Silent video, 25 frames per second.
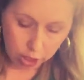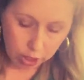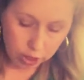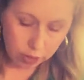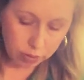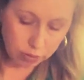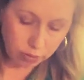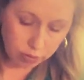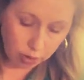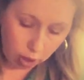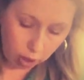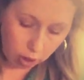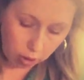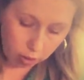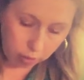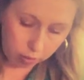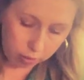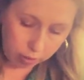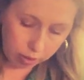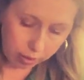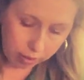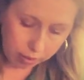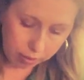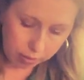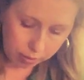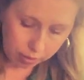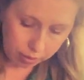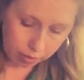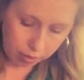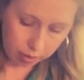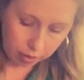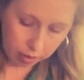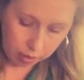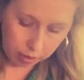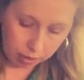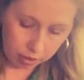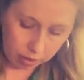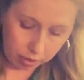So
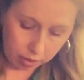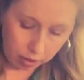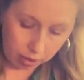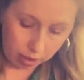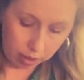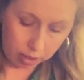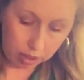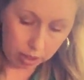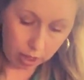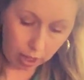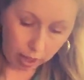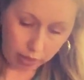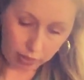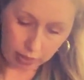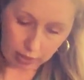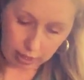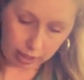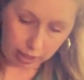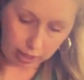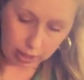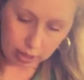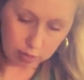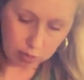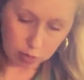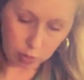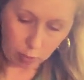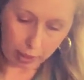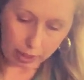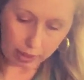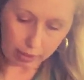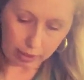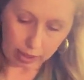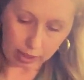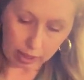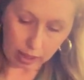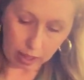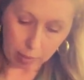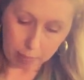nothing is quite
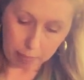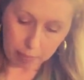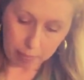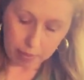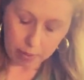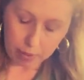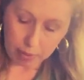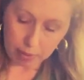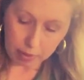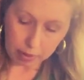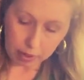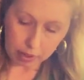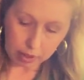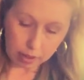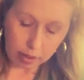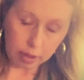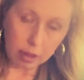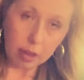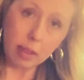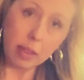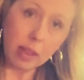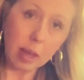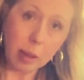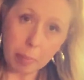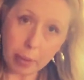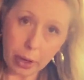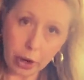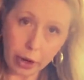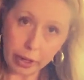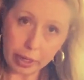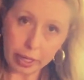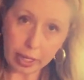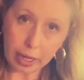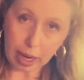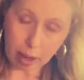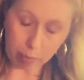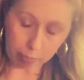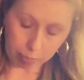like the
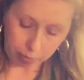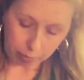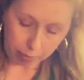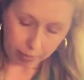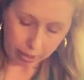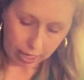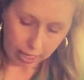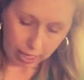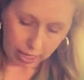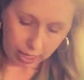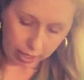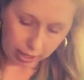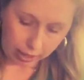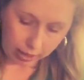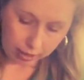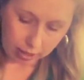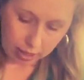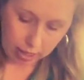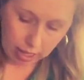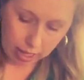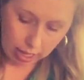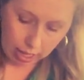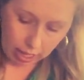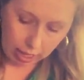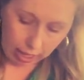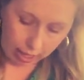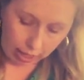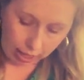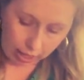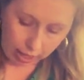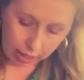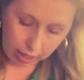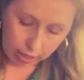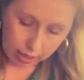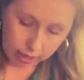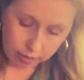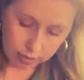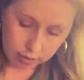American apple pie.
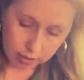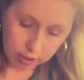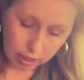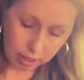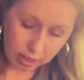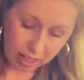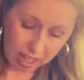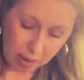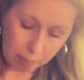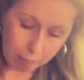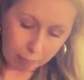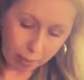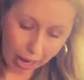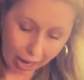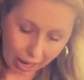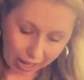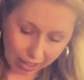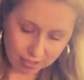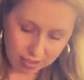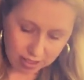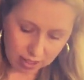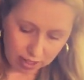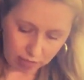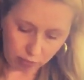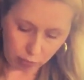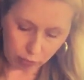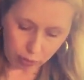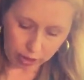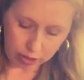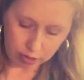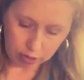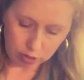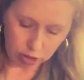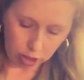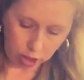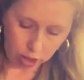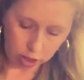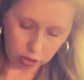And in positive
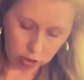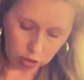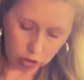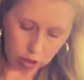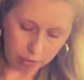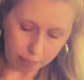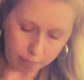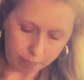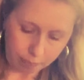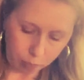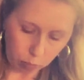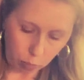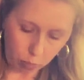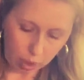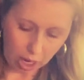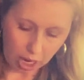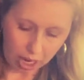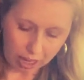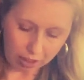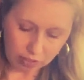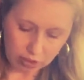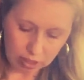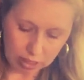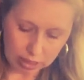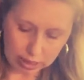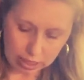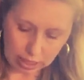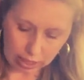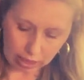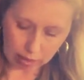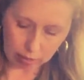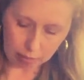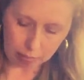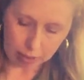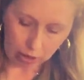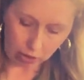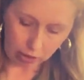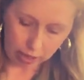research, we often think
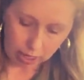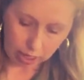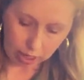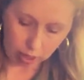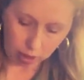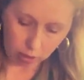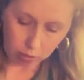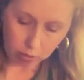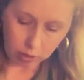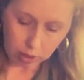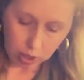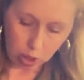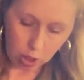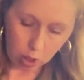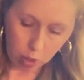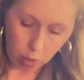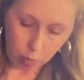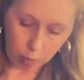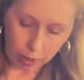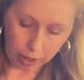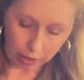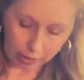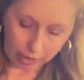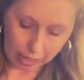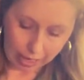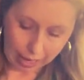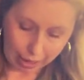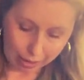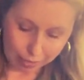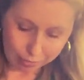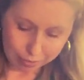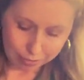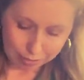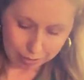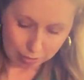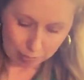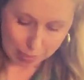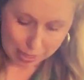about how, well, it
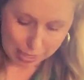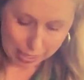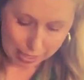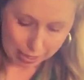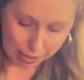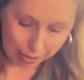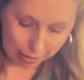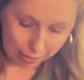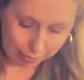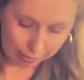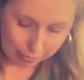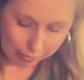has to be